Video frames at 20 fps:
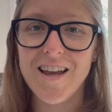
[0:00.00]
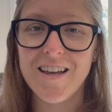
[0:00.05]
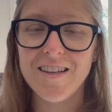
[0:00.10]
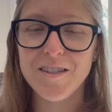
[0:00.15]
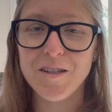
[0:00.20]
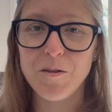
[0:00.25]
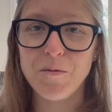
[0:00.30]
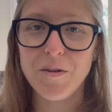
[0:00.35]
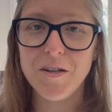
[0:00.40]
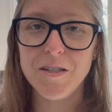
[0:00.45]
as
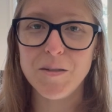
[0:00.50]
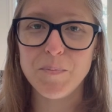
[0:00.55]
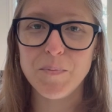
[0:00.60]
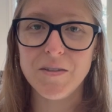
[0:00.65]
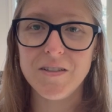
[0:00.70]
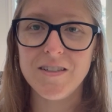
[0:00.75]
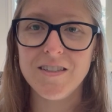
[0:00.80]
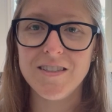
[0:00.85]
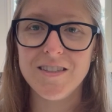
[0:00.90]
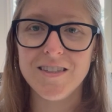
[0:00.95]
always,
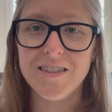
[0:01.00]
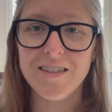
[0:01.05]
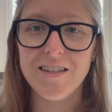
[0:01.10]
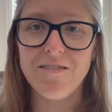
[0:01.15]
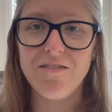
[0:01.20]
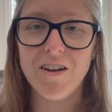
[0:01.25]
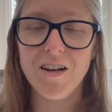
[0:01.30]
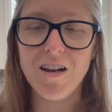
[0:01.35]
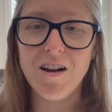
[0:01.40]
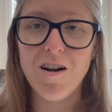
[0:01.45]
please
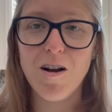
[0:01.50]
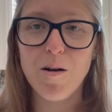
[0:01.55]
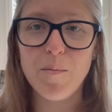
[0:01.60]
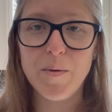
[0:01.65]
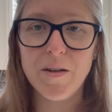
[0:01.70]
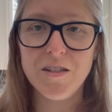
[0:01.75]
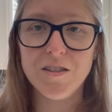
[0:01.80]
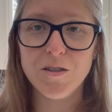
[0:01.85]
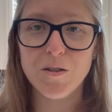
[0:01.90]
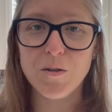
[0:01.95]
leave any
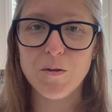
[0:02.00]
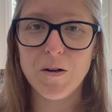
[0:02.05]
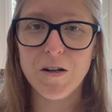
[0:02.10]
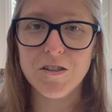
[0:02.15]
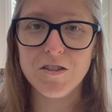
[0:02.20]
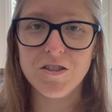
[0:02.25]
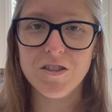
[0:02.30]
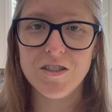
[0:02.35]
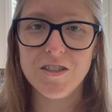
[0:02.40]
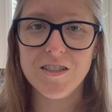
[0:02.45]
comments or
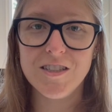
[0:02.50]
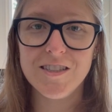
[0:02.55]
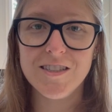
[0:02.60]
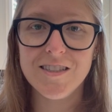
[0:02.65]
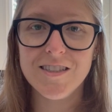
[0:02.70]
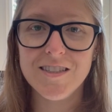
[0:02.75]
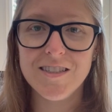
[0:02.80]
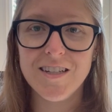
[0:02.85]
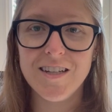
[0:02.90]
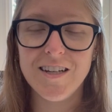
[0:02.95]
questions